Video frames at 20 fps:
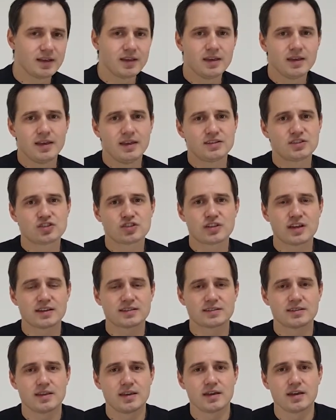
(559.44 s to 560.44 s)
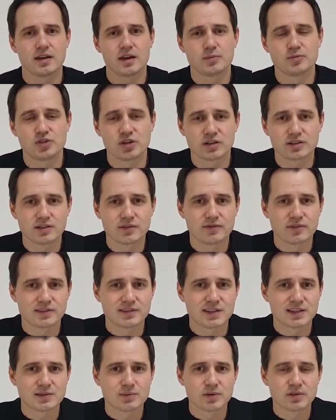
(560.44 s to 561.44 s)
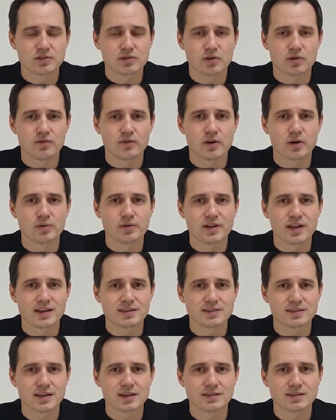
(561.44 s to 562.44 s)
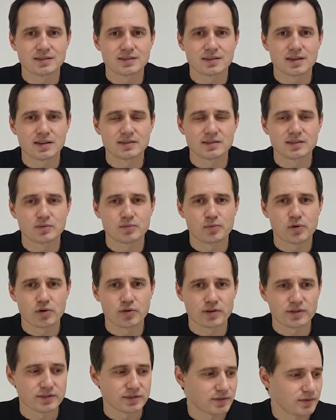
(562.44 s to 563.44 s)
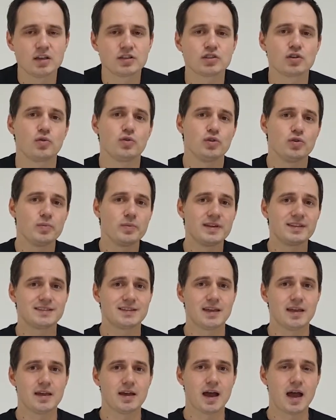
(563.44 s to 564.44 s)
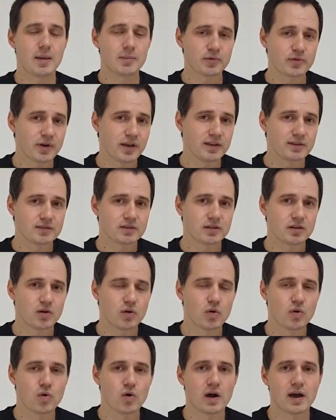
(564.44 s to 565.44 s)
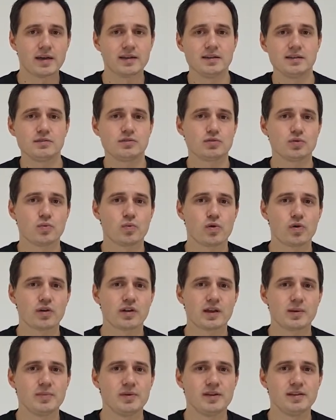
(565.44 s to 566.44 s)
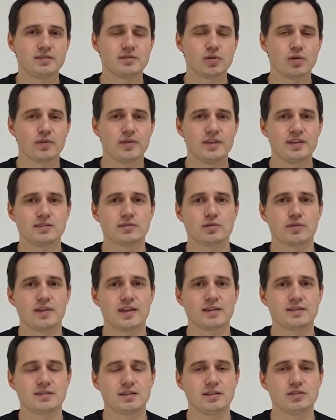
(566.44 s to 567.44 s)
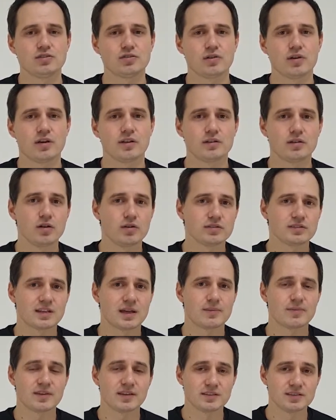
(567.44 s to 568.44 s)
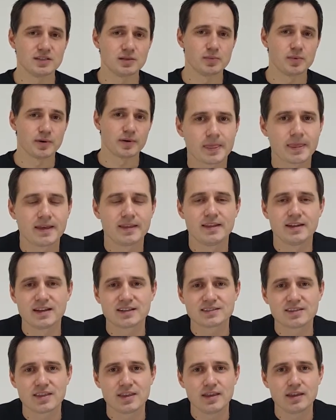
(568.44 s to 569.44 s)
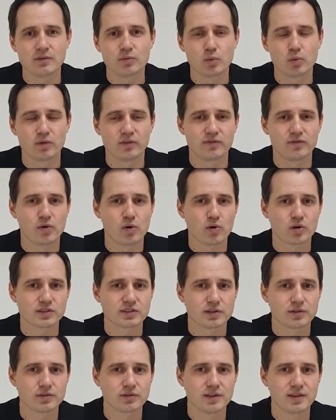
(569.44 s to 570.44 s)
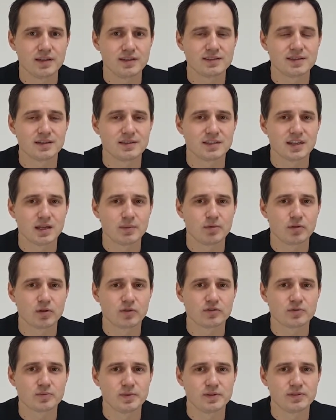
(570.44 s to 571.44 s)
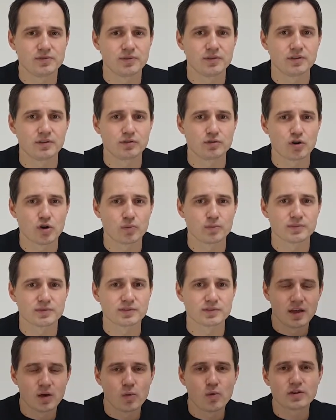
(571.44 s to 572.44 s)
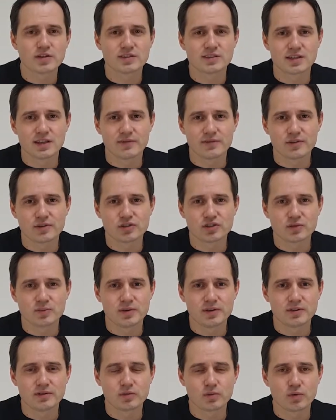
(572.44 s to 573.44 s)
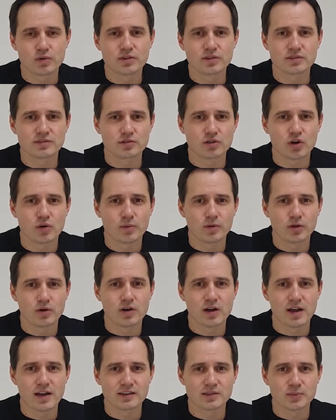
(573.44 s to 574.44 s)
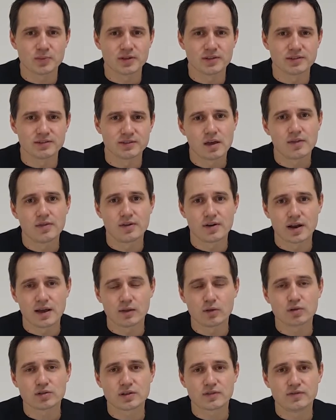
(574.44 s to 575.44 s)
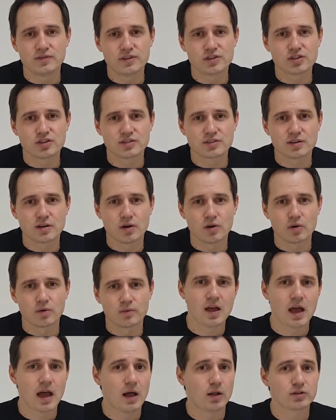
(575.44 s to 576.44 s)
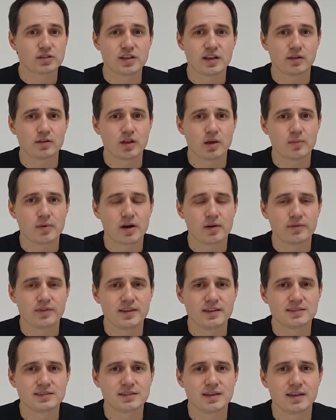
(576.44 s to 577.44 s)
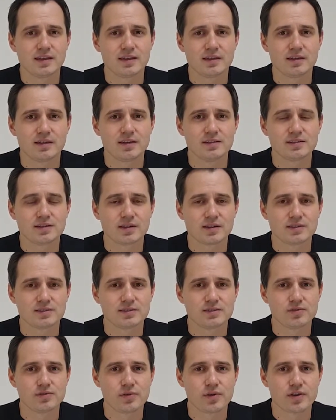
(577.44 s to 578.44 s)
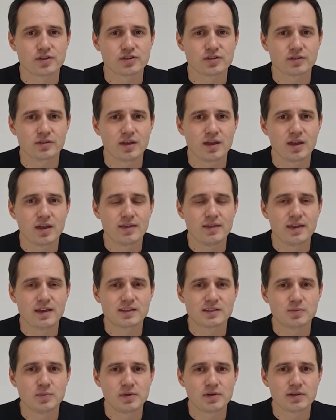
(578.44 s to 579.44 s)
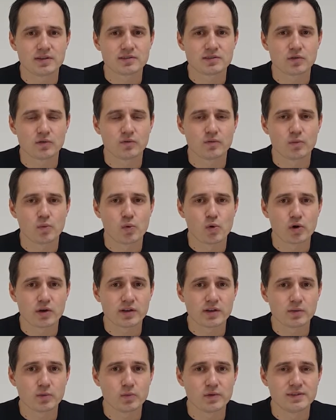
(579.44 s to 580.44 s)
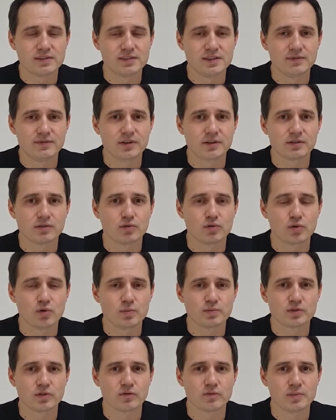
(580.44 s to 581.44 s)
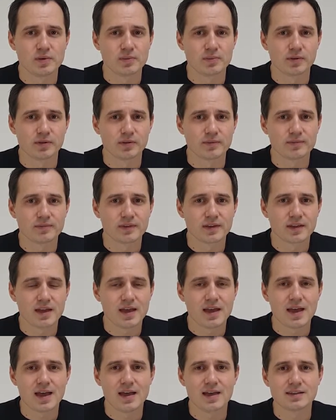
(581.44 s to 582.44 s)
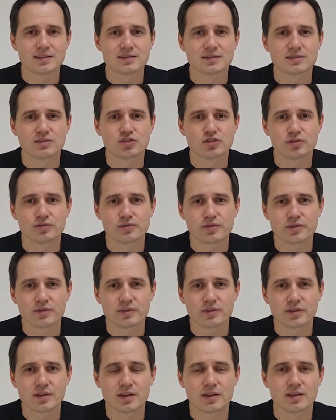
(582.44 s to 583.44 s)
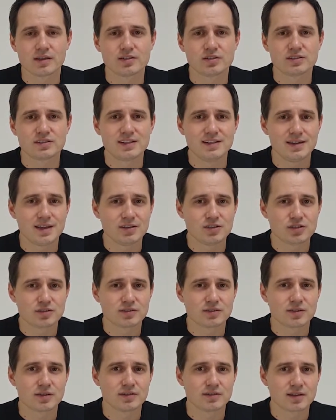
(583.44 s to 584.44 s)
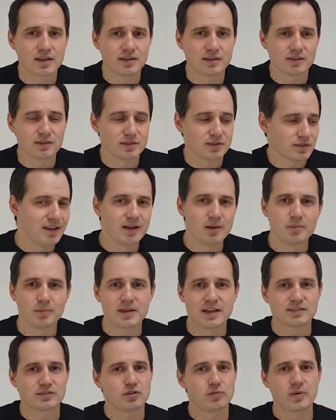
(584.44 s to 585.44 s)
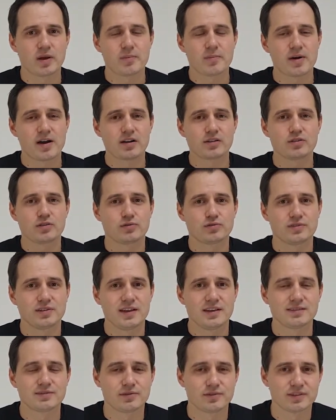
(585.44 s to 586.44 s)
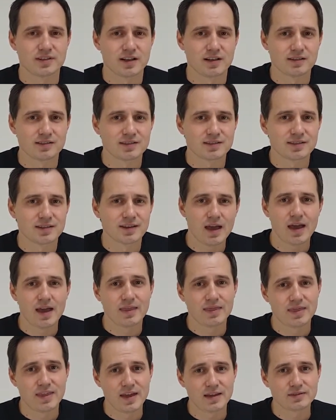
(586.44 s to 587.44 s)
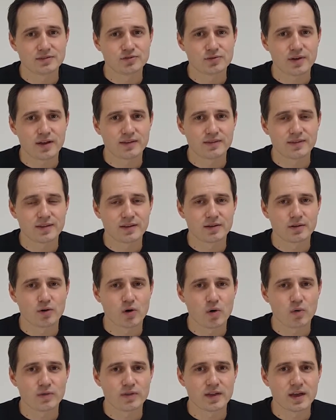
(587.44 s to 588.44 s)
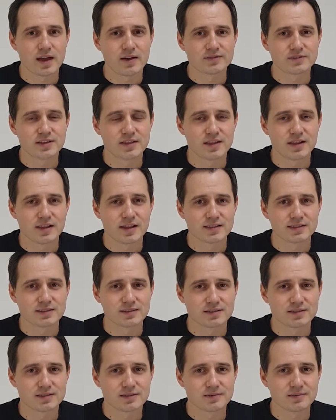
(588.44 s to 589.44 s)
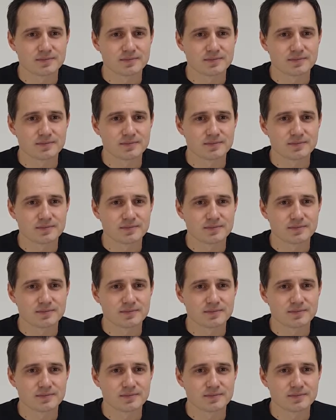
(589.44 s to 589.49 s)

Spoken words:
It's just the objective assessment of our next exercise's progress. So you may say, I'm great, or I need to work a bit on this or that issue and learn something deeper. The next thing we'll focus on is the table of speed reading norms. What is average speed? What is normal or high speed? There are a lot of features now. I'll tell you about this taking into consideration the experience of working with different groups of people, as children, teenagers and adults. Plus you may mark your today's results and then track the growth after the lessons.